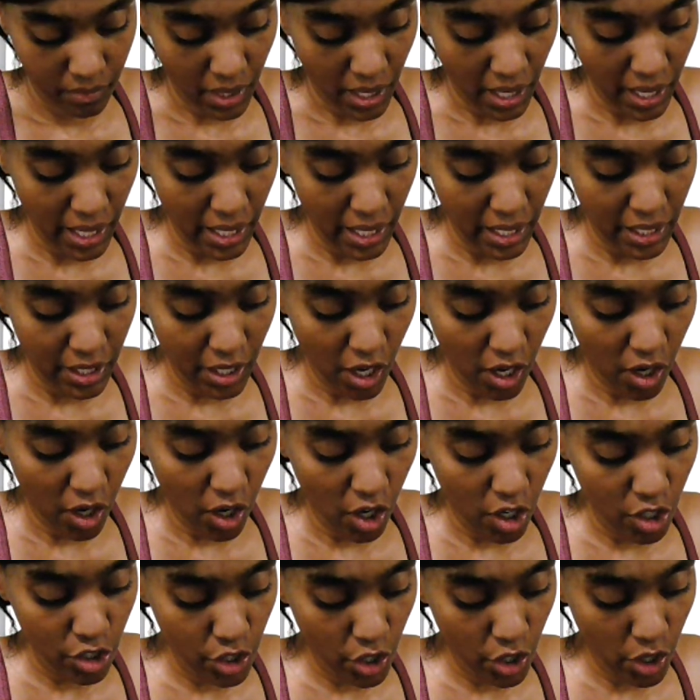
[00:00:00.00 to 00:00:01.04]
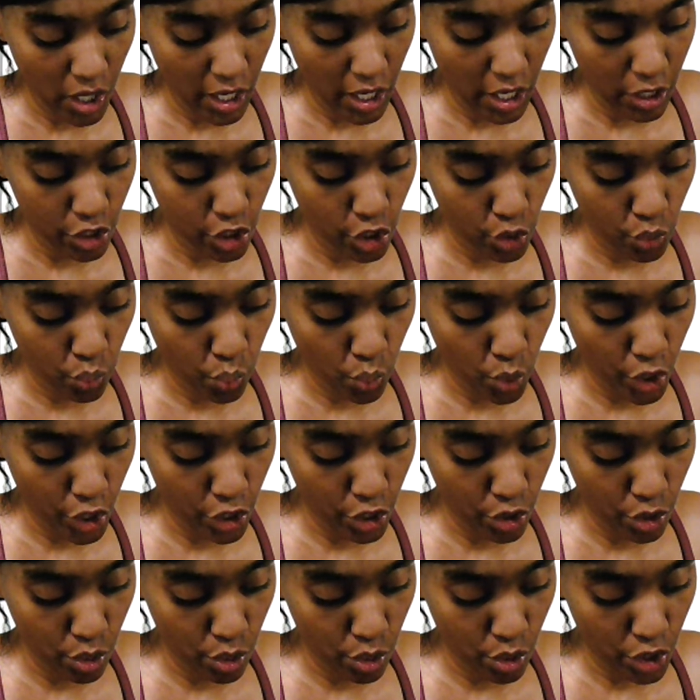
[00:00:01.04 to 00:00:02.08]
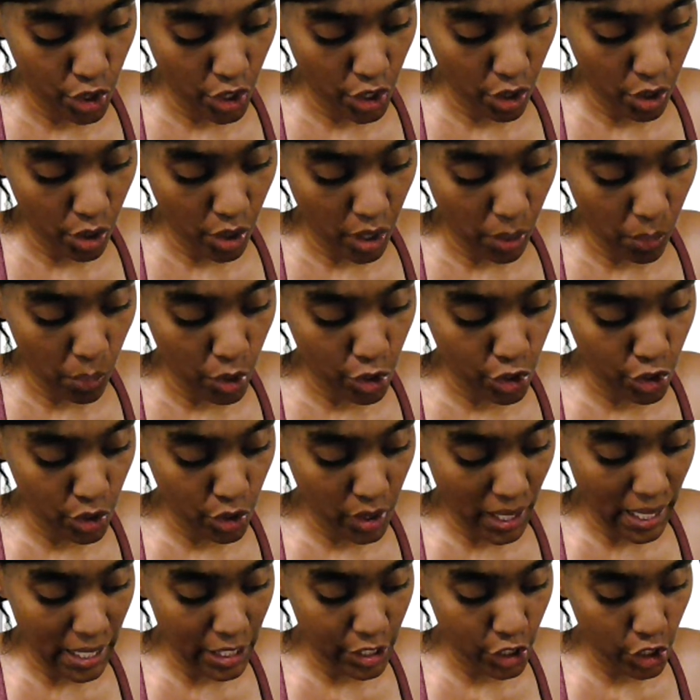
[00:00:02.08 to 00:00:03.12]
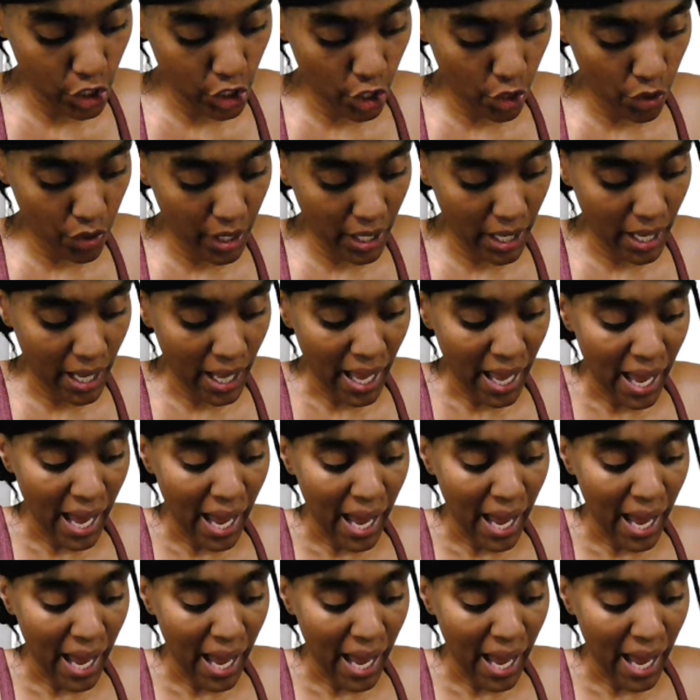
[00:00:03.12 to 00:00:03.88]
And also, I just want you to know, I want you guys to know that